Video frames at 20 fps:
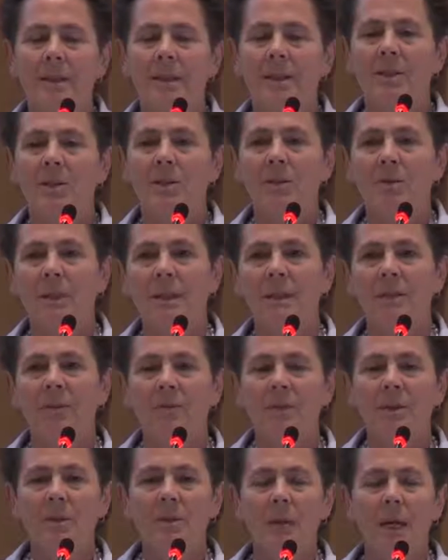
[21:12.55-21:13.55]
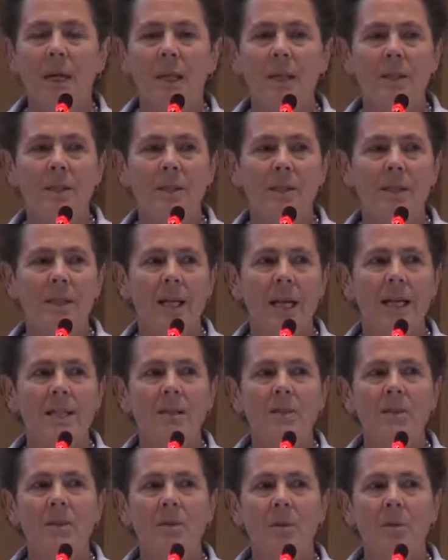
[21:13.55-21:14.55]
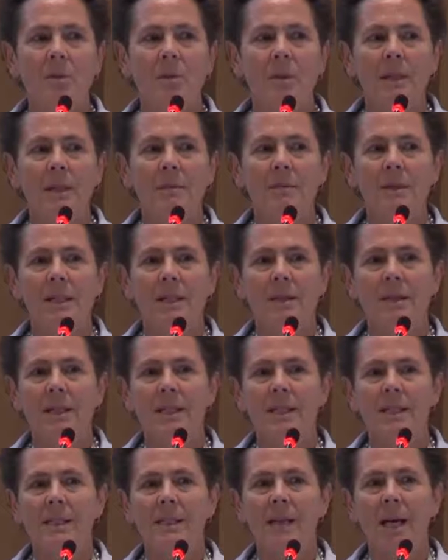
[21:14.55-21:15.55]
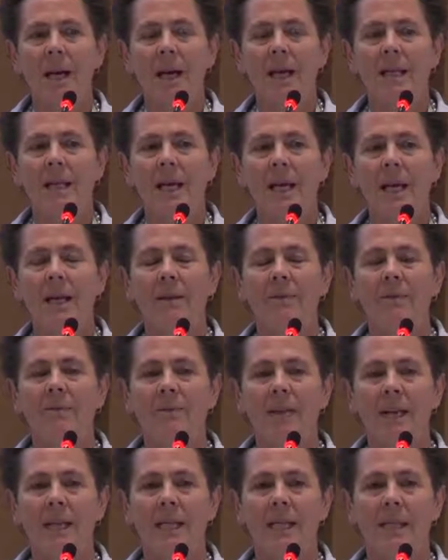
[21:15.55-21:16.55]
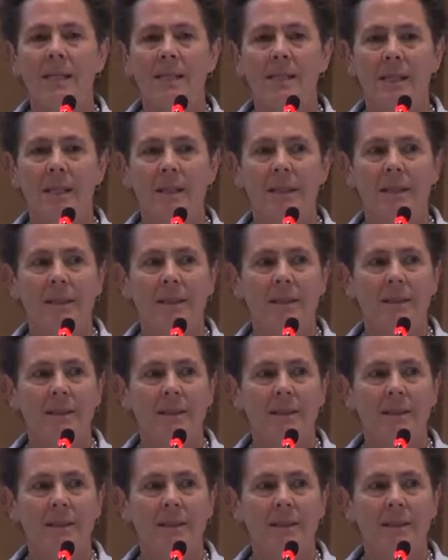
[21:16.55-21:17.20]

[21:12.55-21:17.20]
you drill a few wells, then you do a preliminary design and finance it.